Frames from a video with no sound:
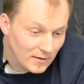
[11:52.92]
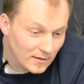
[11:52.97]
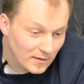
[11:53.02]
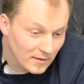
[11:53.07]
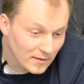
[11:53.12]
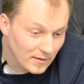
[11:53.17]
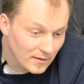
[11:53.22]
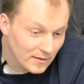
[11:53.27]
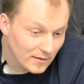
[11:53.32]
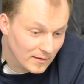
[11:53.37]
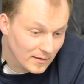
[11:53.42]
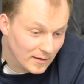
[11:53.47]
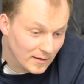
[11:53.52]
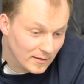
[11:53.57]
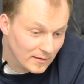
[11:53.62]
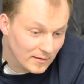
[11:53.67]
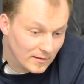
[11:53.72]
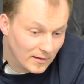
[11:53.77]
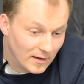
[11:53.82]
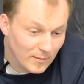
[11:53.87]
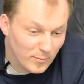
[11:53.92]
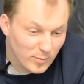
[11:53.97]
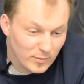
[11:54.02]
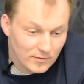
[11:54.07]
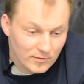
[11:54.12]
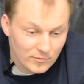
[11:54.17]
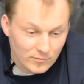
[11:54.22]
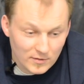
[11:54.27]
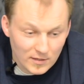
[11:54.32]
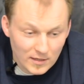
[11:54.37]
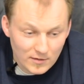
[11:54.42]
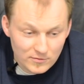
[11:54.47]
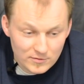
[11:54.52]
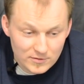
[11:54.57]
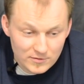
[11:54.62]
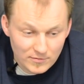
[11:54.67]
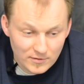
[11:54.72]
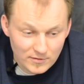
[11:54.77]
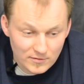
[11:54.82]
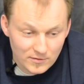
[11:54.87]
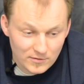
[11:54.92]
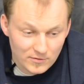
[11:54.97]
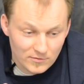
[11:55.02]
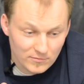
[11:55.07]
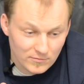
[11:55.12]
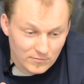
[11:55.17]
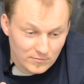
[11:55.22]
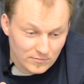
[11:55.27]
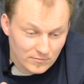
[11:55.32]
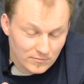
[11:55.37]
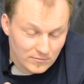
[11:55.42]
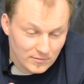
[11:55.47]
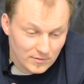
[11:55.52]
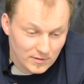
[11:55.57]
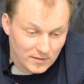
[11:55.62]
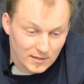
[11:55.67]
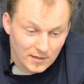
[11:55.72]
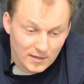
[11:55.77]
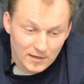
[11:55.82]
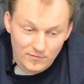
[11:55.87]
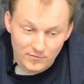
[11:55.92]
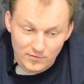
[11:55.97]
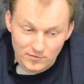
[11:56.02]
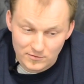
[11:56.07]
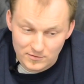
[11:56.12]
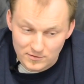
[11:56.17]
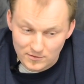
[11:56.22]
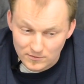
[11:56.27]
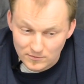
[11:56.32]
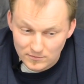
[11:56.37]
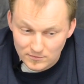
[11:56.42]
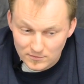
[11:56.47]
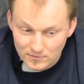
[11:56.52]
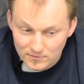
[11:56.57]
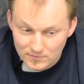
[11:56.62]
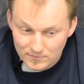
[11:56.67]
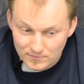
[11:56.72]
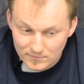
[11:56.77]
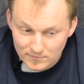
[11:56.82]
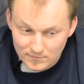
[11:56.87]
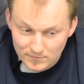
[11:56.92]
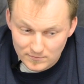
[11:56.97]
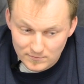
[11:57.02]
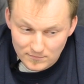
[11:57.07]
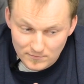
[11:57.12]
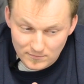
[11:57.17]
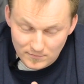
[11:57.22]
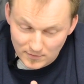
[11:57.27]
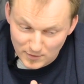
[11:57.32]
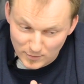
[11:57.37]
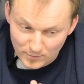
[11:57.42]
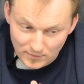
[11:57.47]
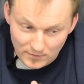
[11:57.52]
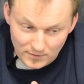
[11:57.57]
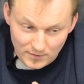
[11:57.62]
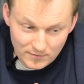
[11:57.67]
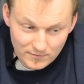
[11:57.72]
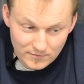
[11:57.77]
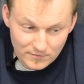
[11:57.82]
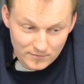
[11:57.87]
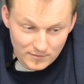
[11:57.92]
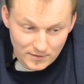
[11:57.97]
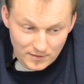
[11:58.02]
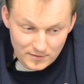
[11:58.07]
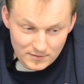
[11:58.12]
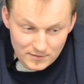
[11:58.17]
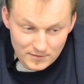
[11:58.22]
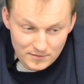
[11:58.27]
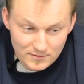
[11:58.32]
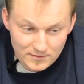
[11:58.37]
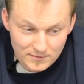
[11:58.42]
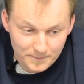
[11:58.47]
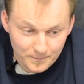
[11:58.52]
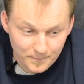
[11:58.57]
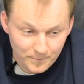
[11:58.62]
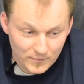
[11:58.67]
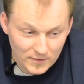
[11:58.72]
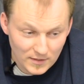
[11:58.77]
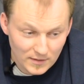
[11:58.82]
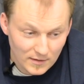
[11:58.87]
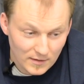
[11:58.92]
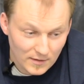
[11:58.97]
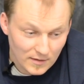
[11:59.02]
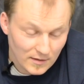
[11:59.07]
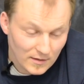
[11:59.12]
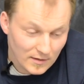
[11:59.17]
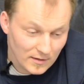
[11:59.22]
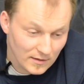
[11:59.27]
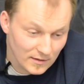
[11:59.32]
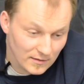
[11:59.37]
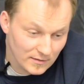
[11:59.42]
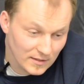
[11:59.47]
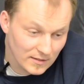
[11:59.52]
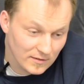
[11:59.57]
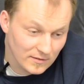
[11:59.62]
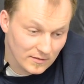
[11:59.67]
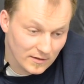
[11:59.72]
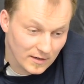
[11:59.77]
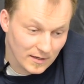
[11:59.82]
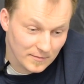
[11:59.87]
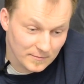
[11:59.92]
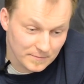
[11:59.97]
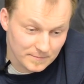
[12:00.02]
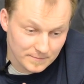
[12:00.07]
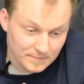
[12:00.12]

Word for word: uh, and it happened when I was 22 and a half years old, I believe. Yes, at that time,